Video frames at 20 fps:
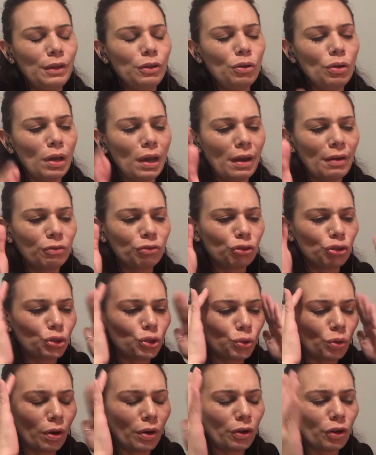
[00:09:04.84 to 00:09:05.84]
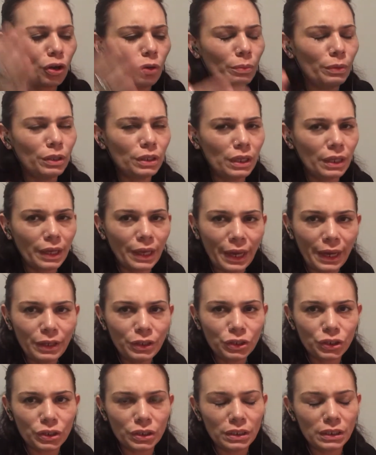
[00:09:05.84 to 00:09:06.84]
You have strong
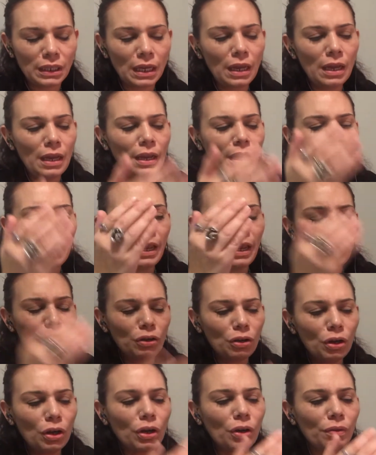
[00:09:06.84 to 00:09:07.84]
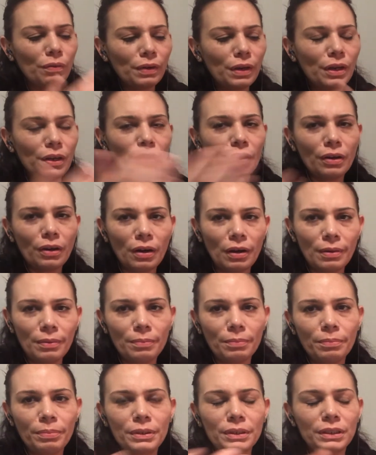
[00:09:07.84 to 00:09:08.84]
communications in your career
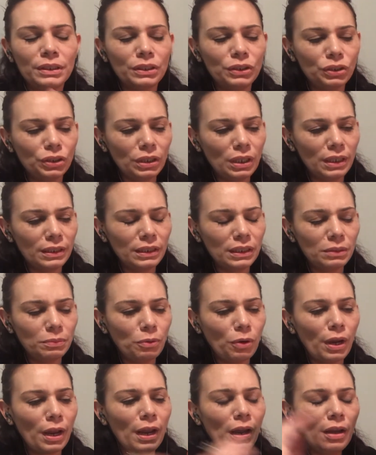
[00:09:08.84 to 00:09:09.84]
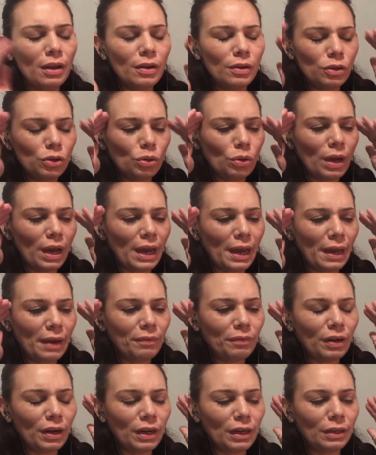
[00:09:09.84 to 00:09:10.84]
position at this point. You
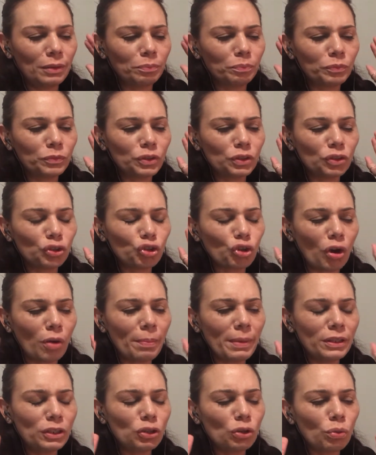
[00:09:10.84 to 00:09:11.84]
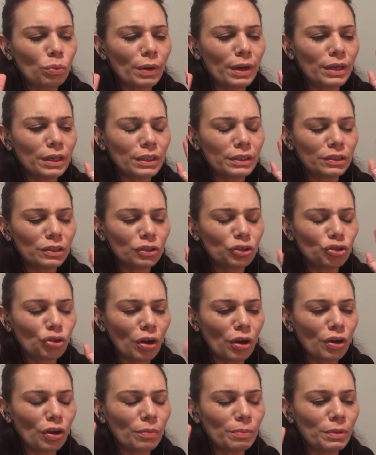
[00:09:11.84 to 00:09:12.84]
have strong mental awareness, a
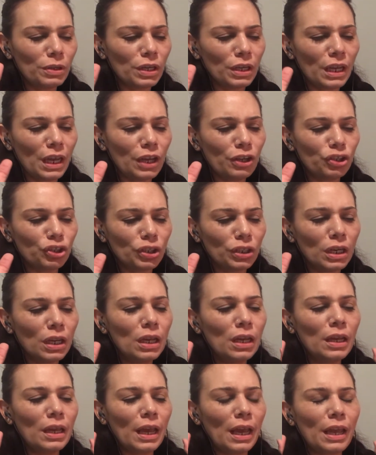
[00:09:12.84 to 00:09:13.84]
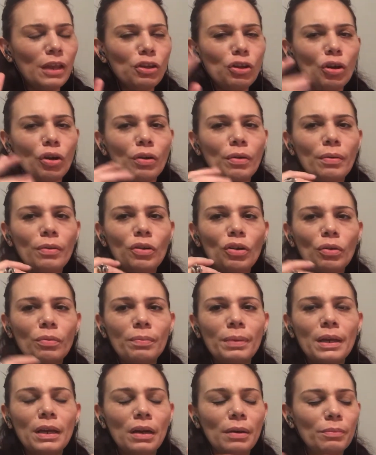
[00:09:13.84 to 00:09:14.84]
strong communication, and you're
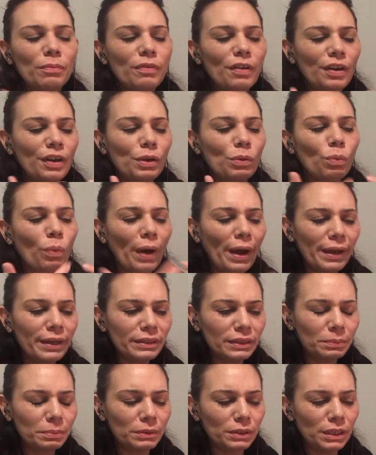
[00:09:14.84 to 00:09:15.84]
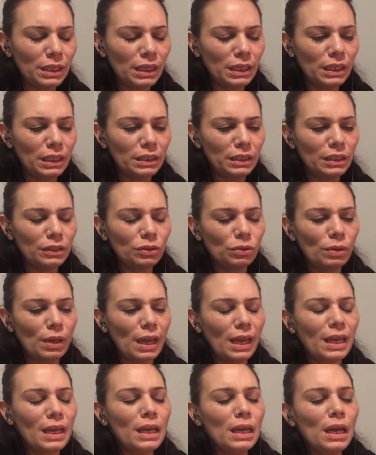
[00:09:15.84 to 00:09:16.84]
become very wise pertaining this,
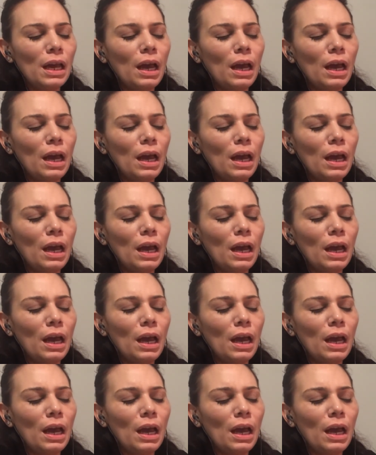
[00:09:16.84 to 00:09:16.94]
okay?